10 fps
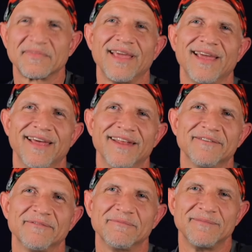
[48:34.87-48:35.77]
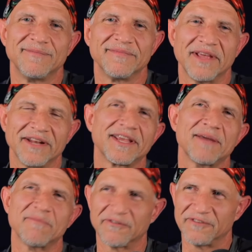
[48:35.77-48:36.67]
And then
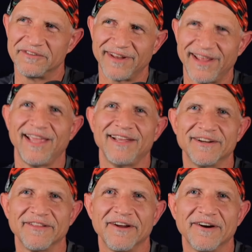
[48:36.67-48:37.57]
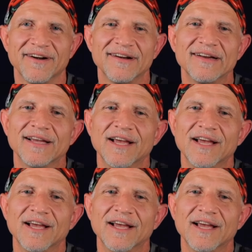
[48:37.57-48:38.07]
came over and said, hey, here they are.